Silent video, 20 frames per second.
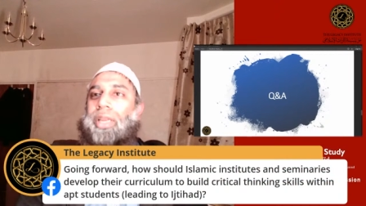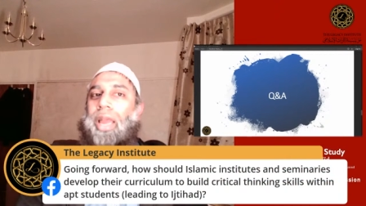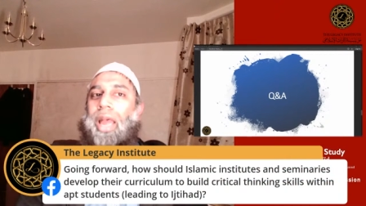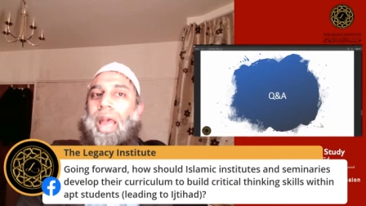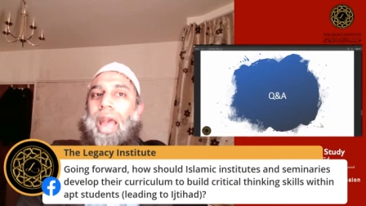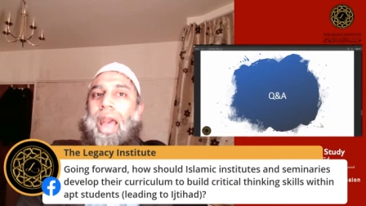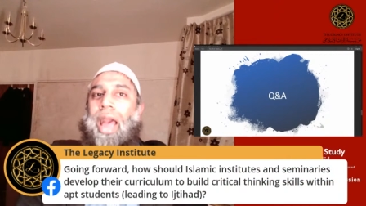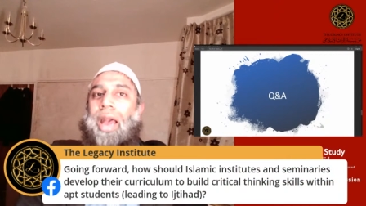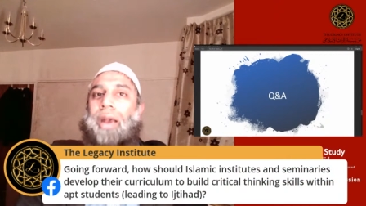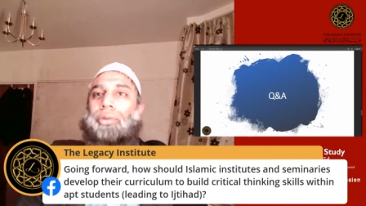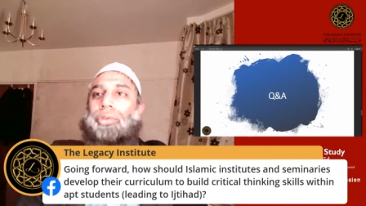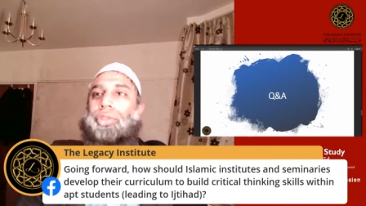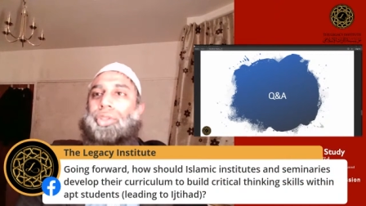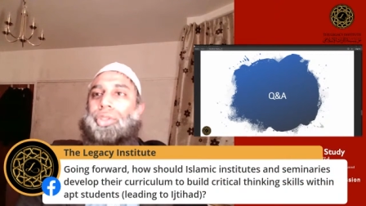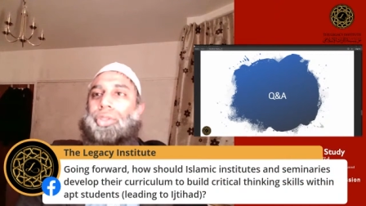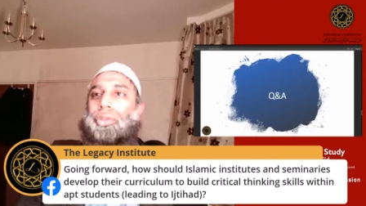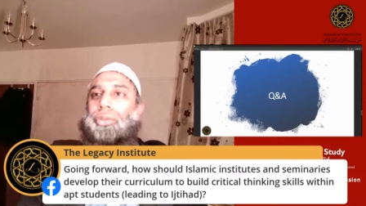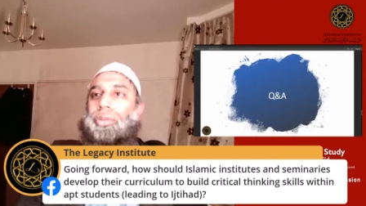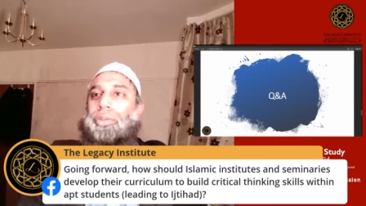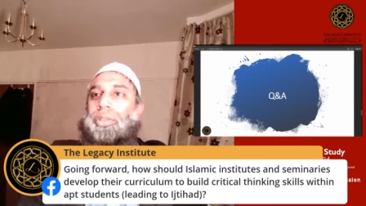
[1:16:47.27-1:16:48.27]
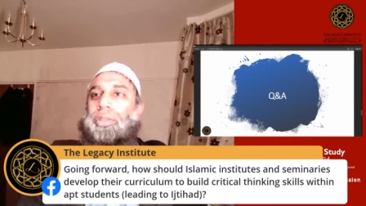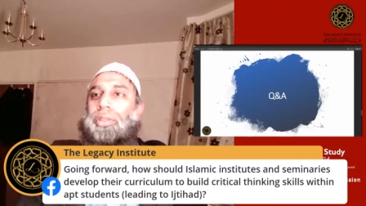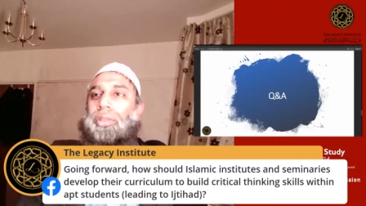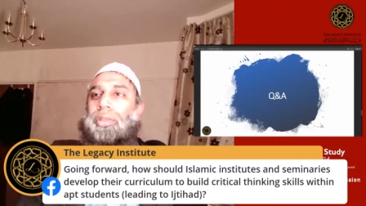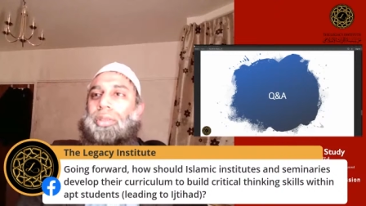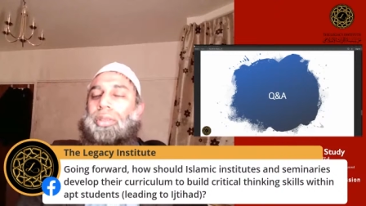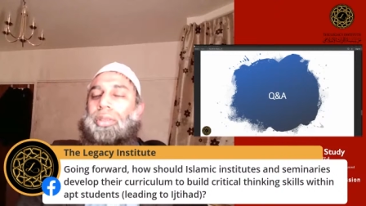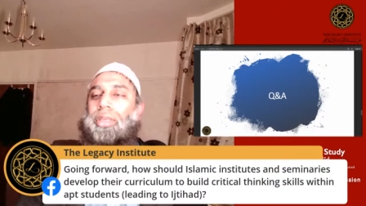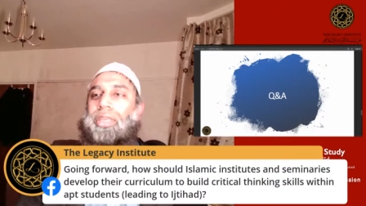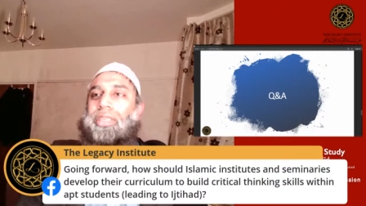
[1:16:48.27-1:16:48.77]
how should
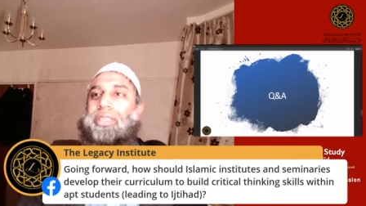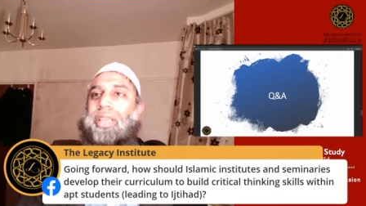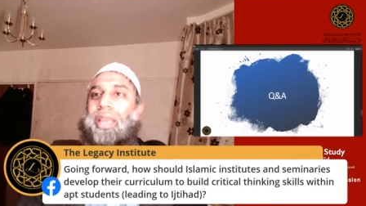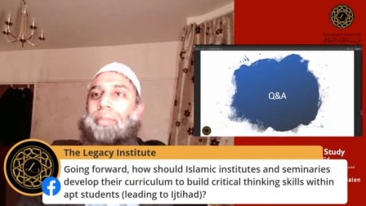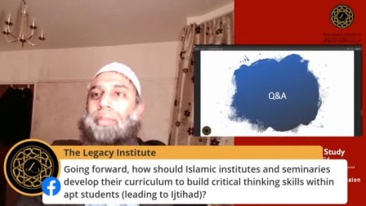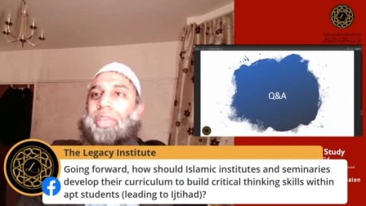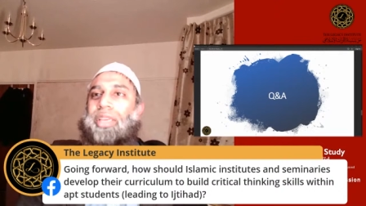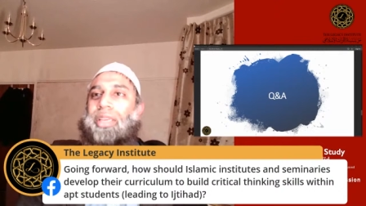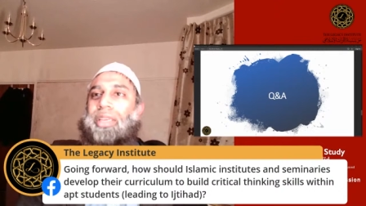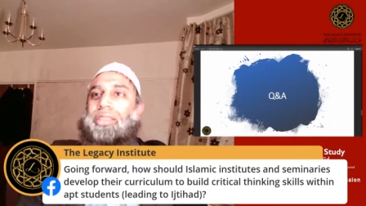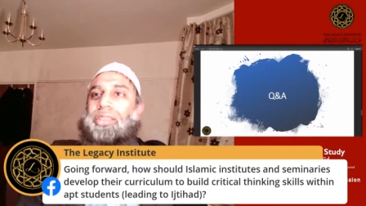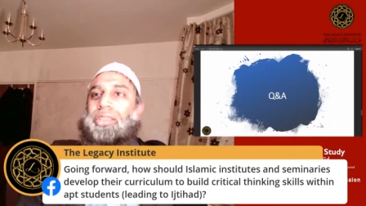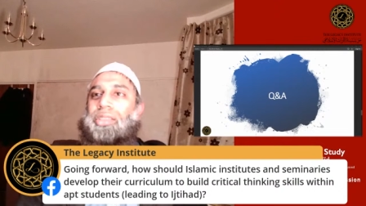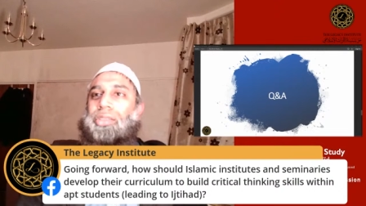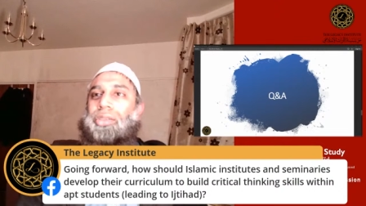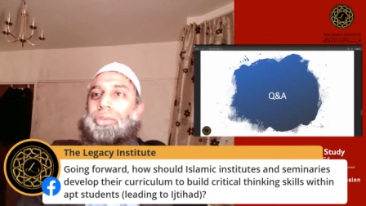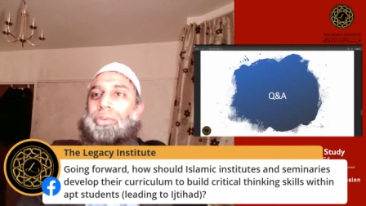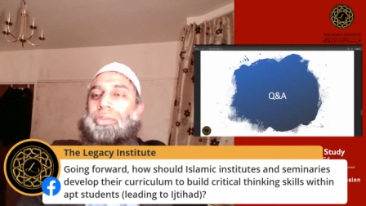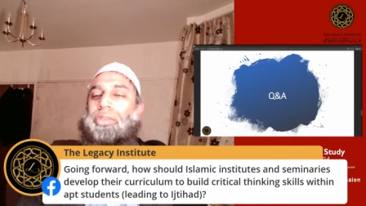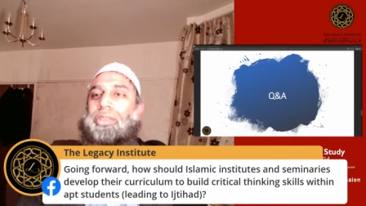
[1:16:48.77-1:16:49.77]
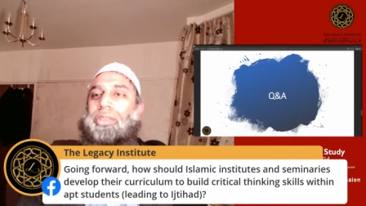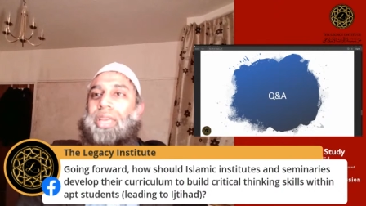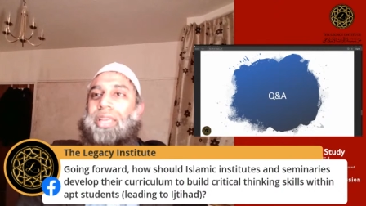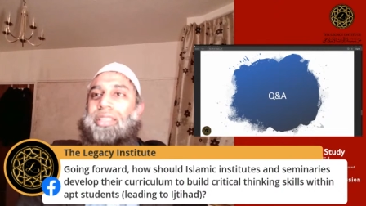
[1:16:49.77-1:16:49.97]
Islamic institutes